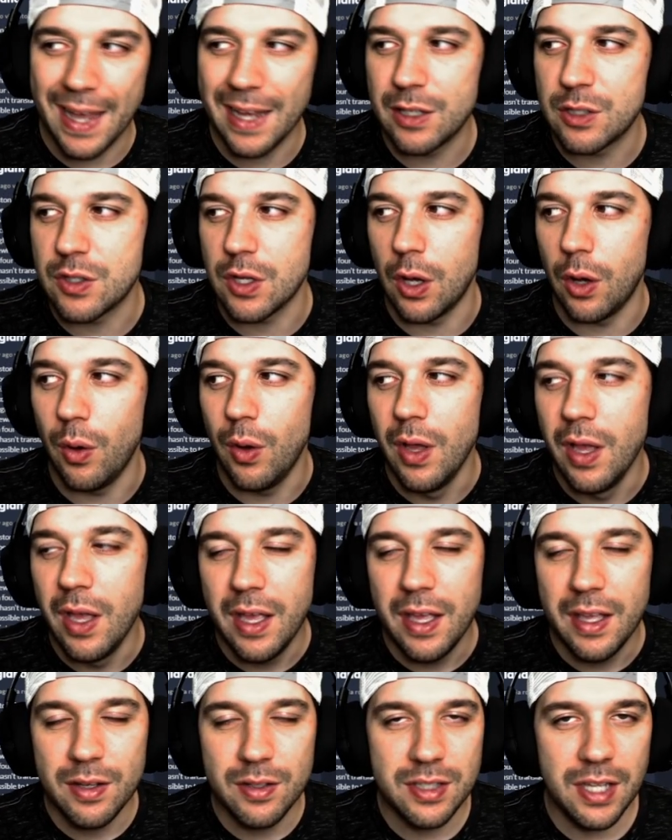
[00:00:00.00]
So
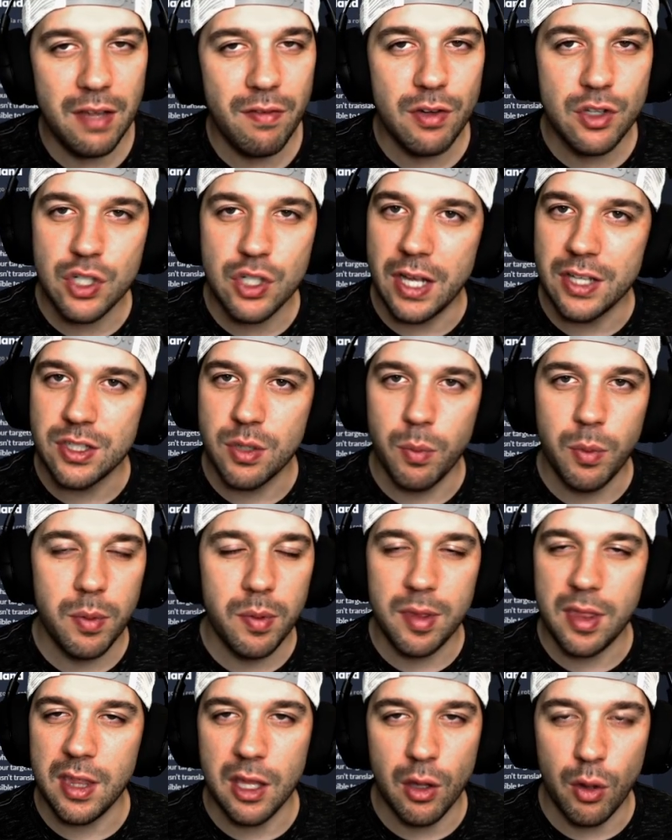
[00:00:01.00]
David Johnson would be
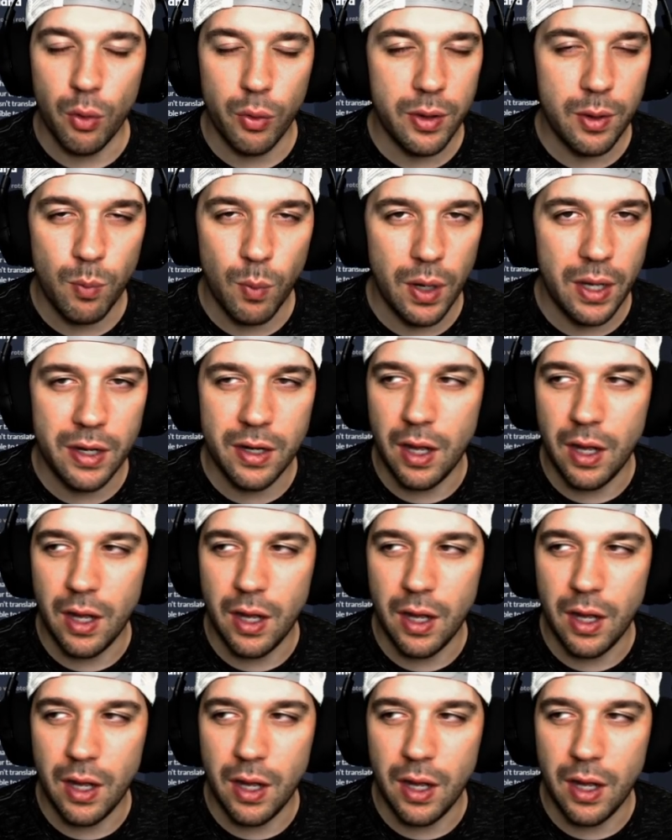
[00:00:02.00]
the only one.